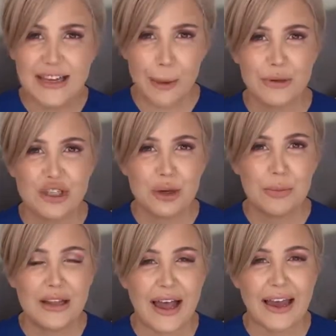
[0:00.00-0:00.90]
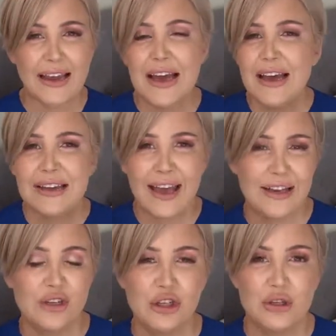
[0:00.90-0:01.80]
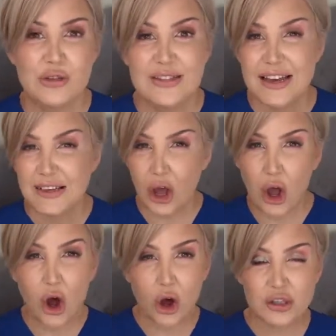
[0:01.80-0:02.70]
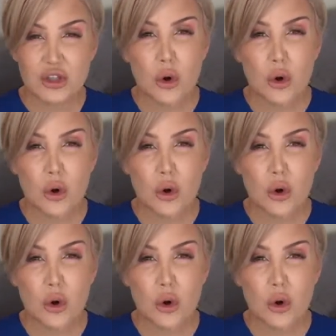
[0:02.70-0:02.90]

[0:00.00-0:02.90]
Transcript: Temperature play can use either hot